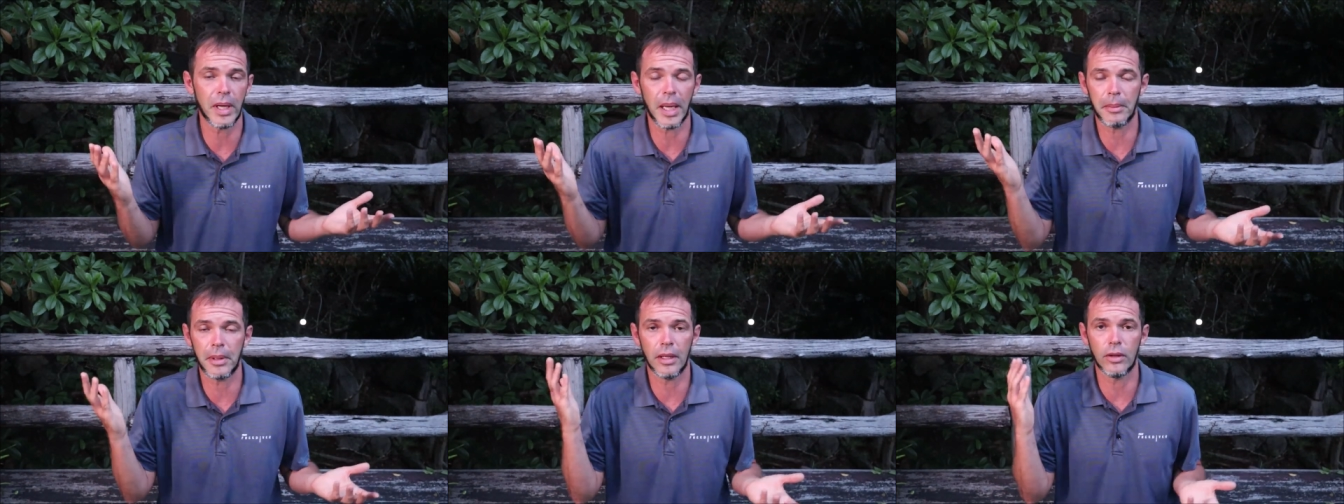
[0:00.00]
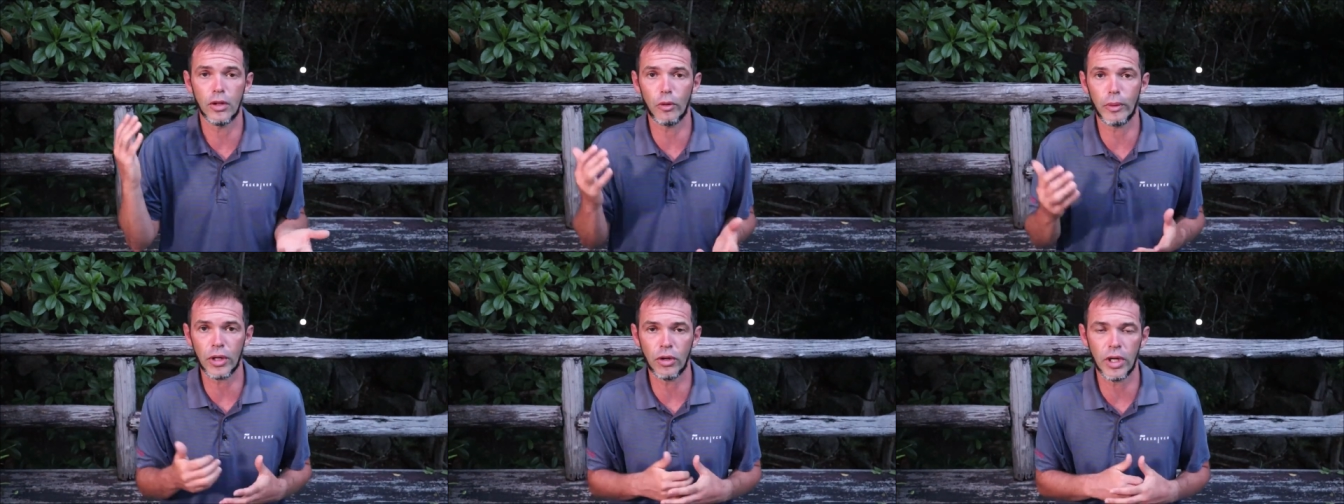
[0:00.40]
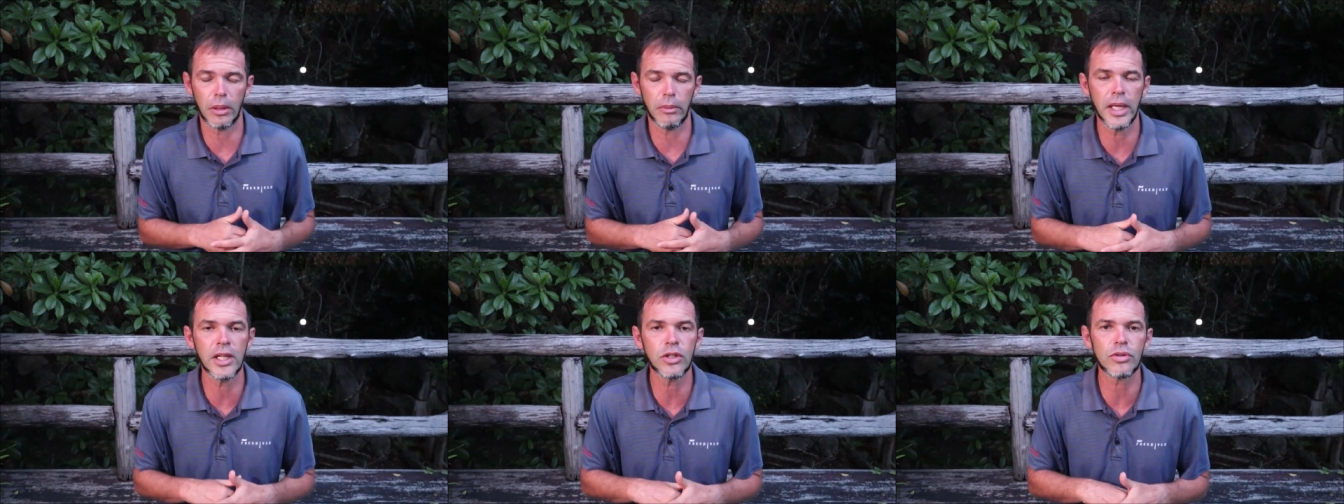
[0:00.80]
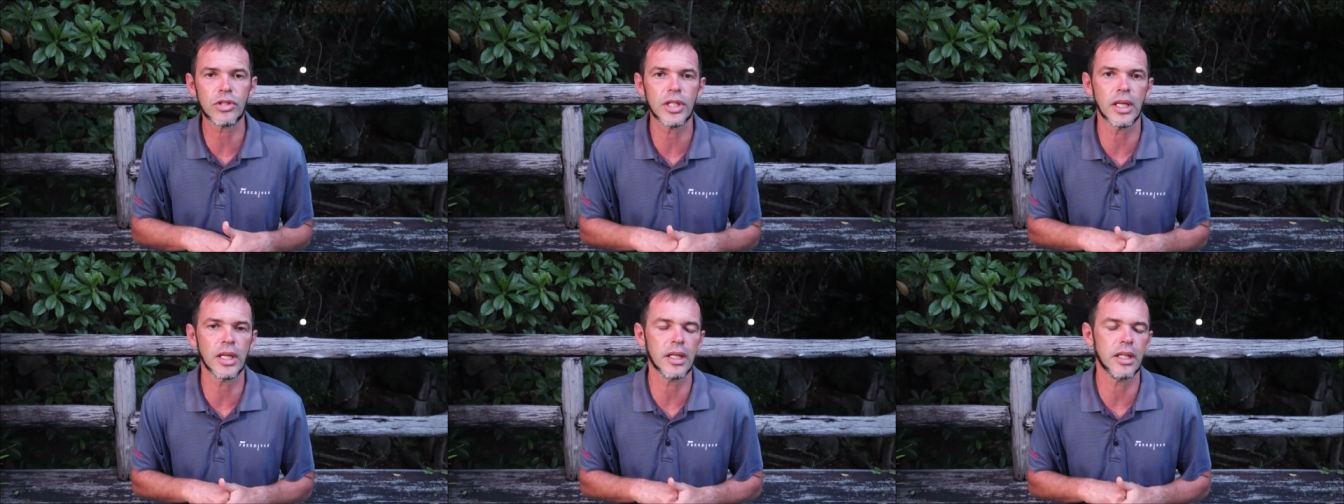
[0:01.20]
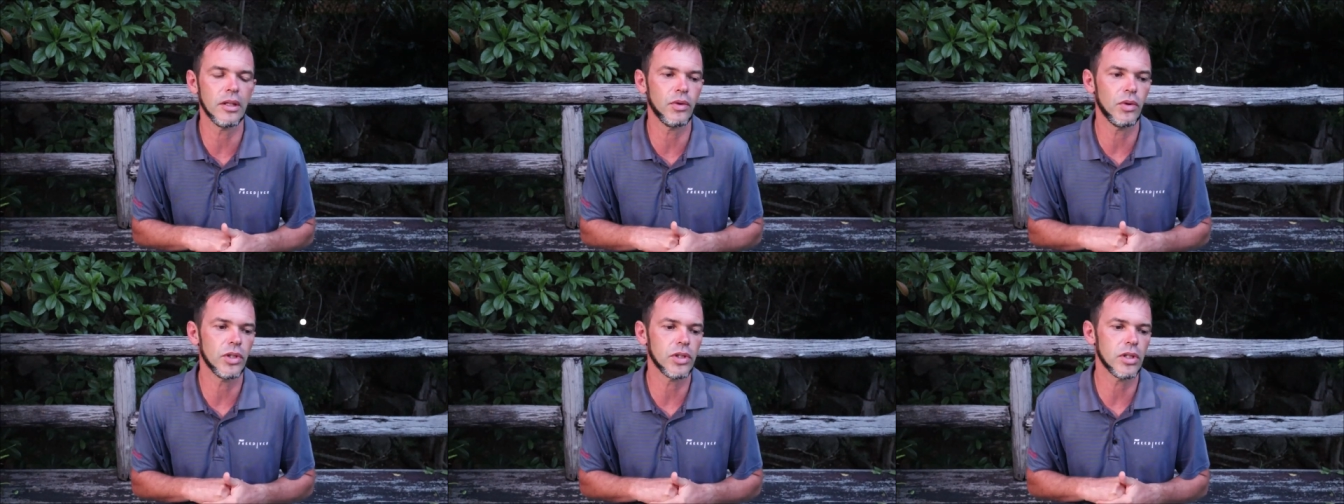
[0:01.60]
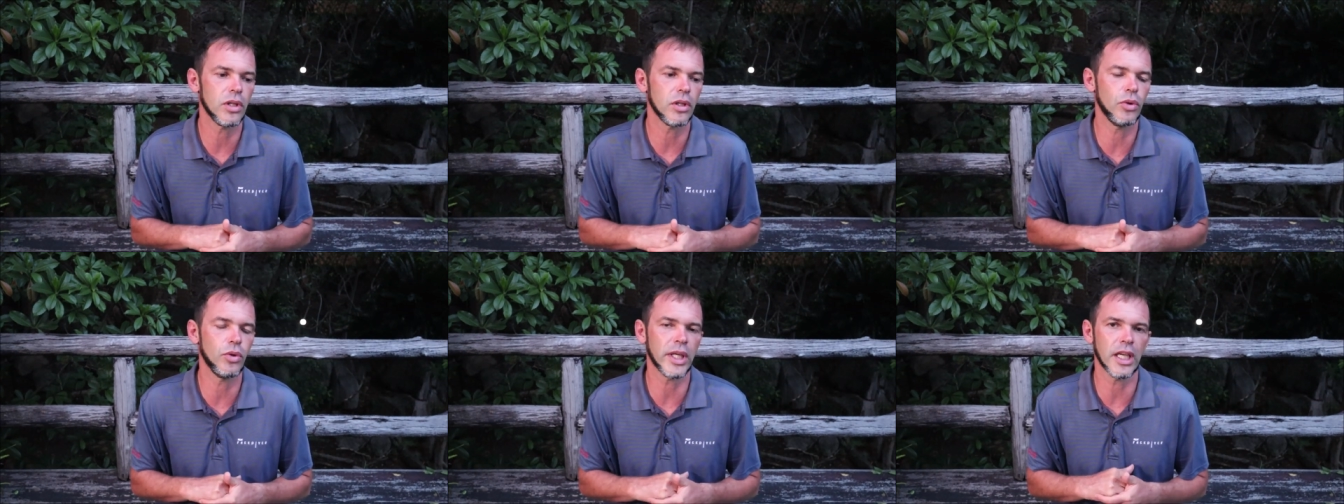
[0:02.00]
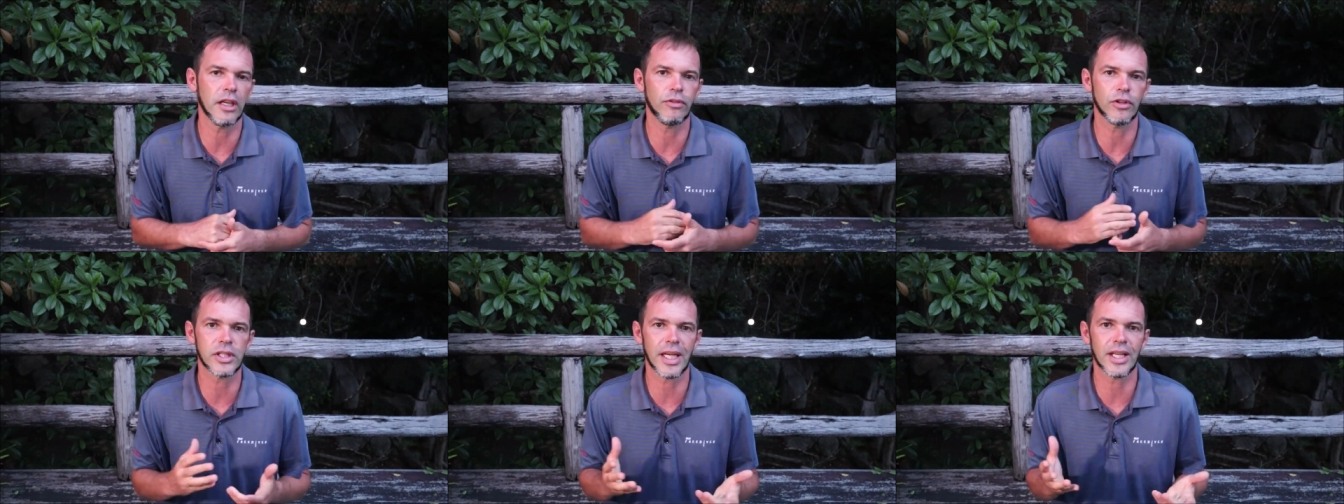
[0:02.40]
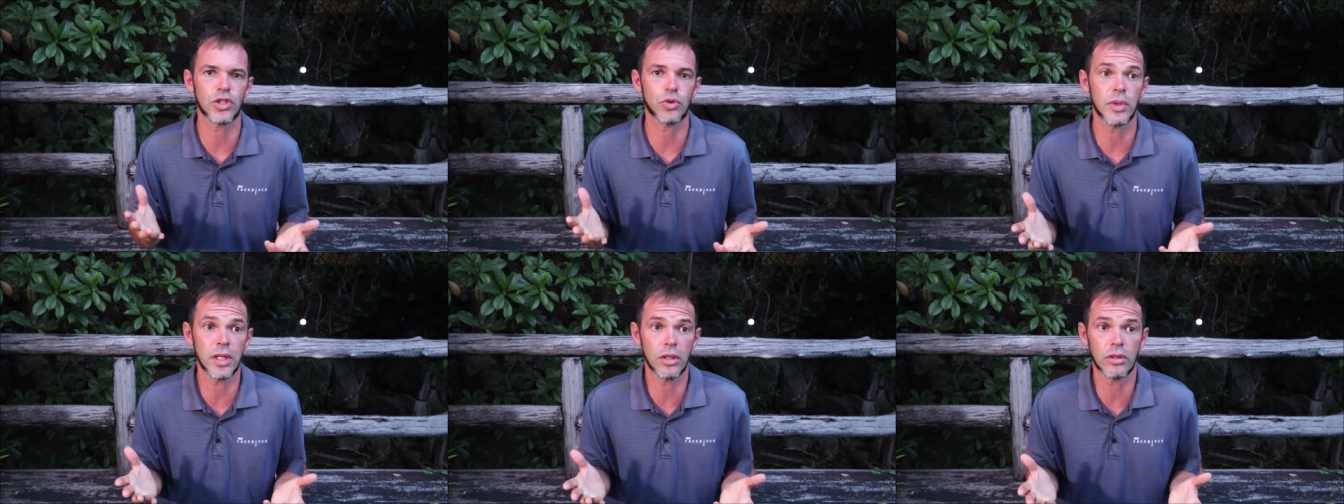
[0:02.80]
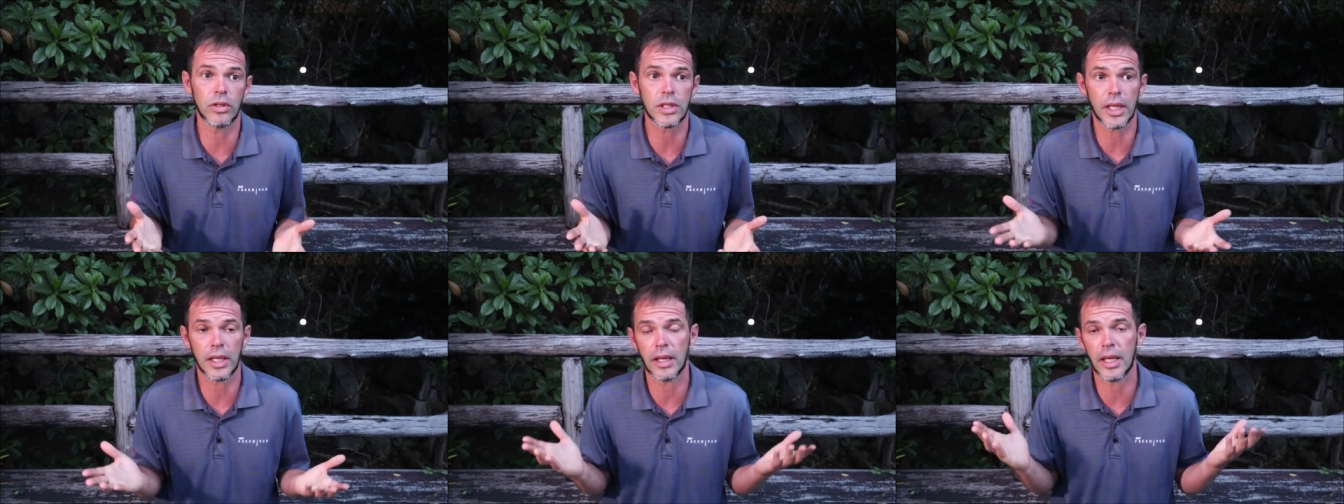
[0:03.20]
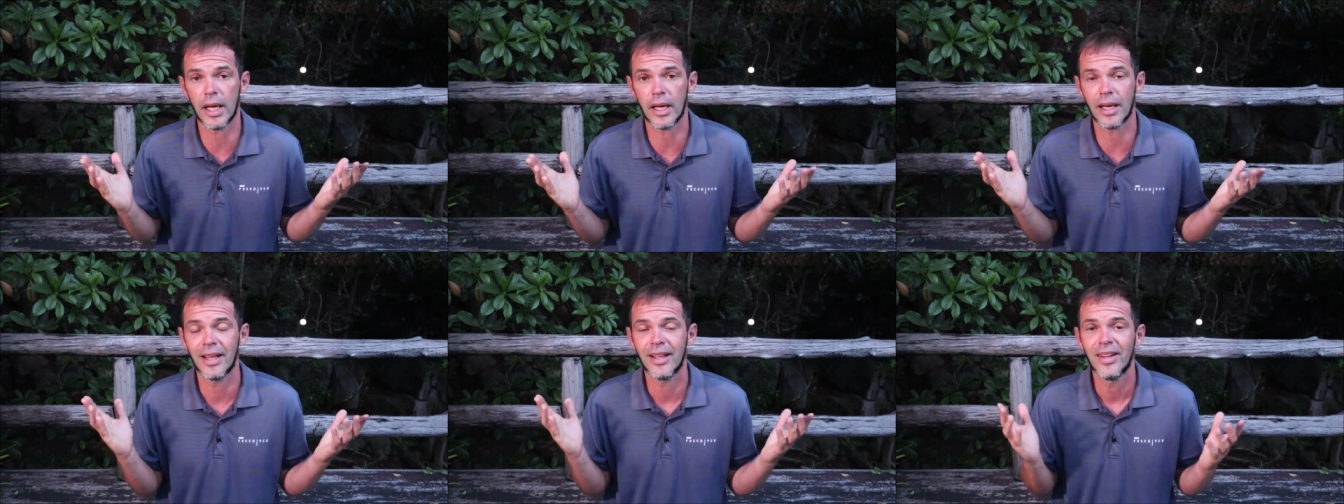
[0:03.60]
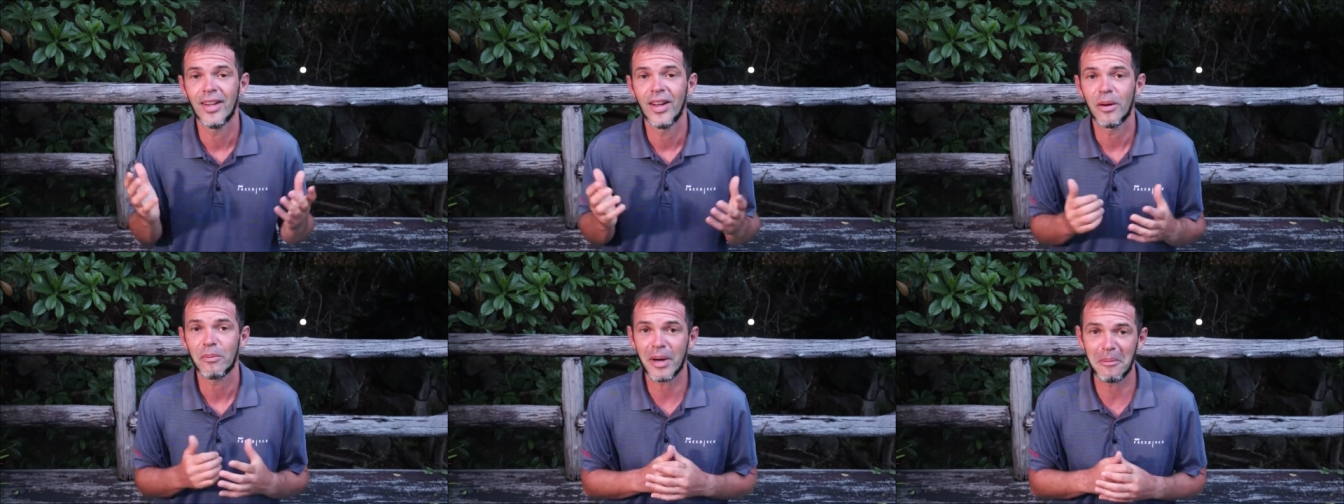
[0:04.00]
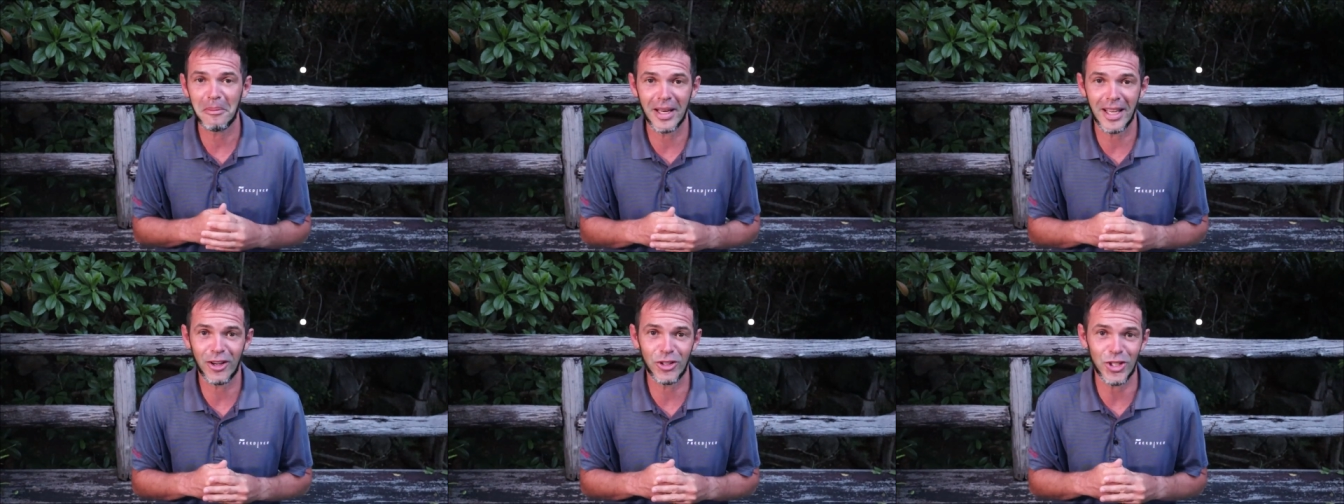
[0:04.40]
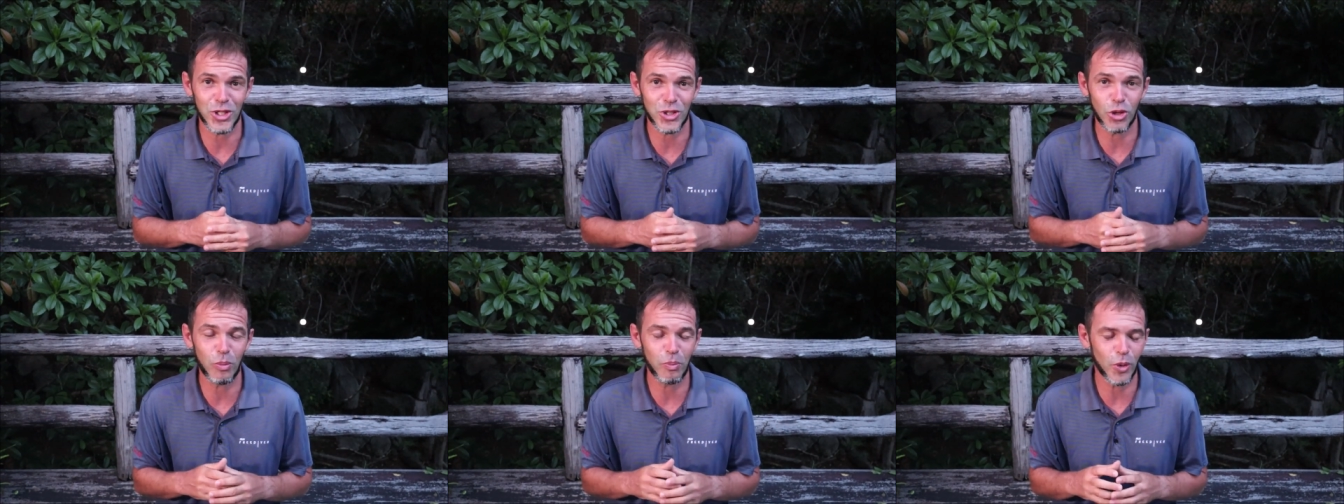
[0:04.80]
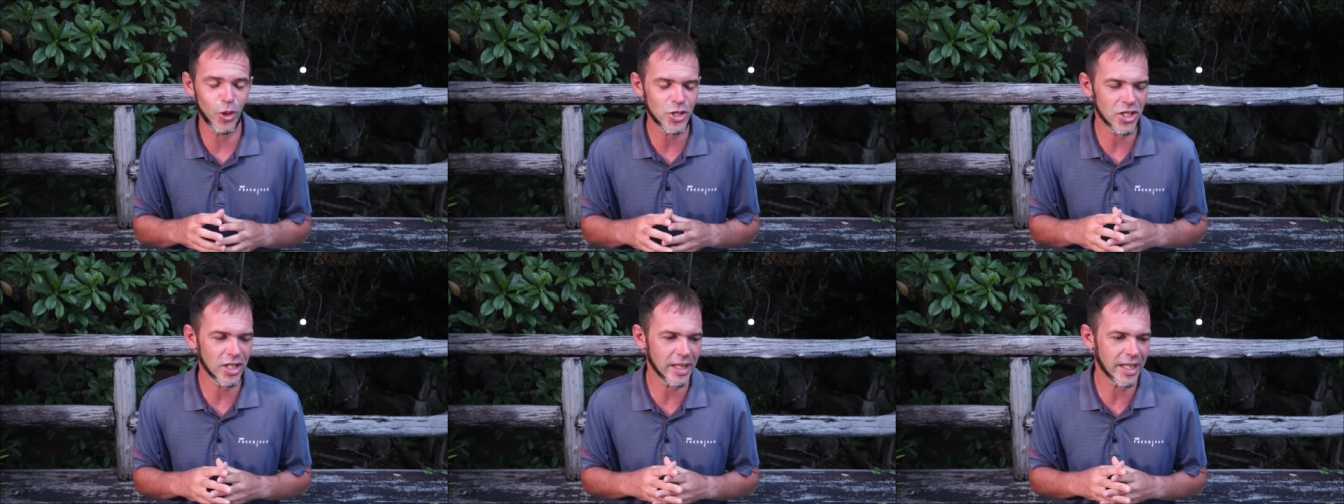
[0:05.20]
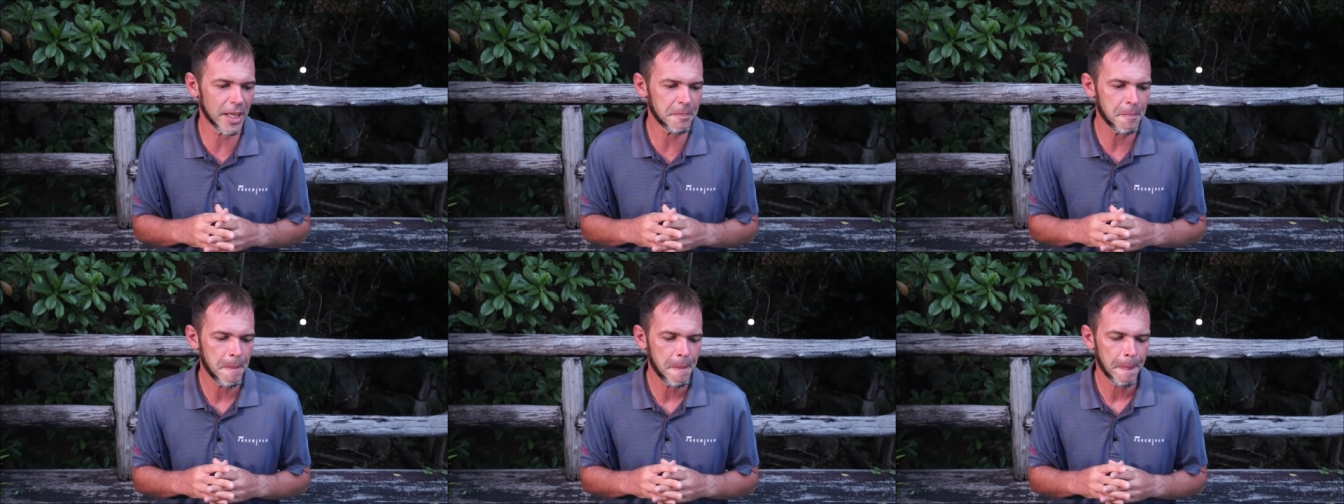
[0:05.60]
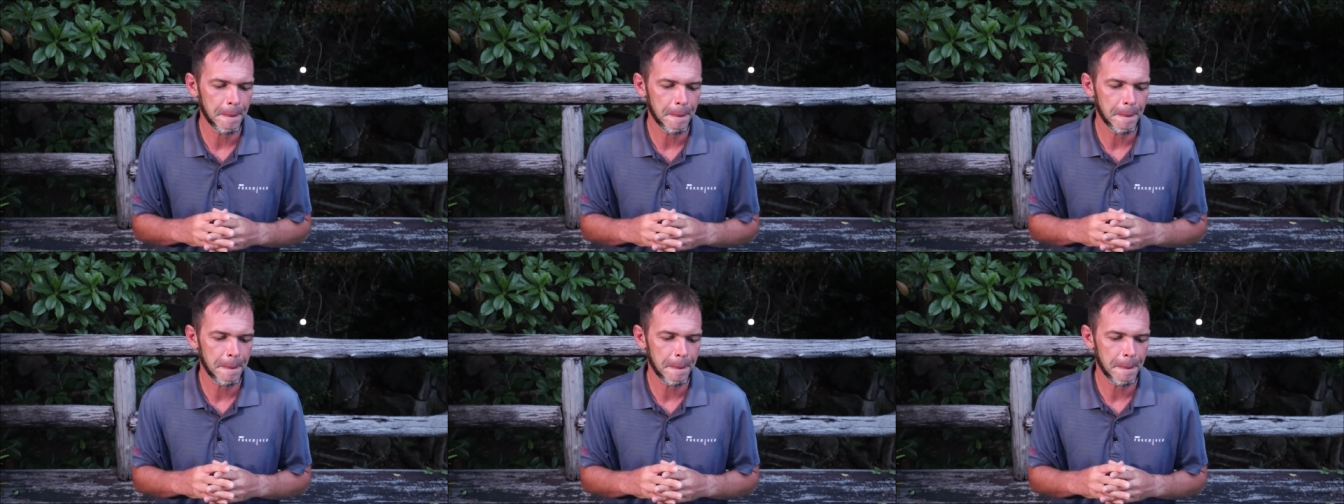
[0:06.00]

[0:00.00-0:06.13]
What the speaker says: Maybe no one gonna be interested in looking for such videos, and then probably I'm gonna stop posting them.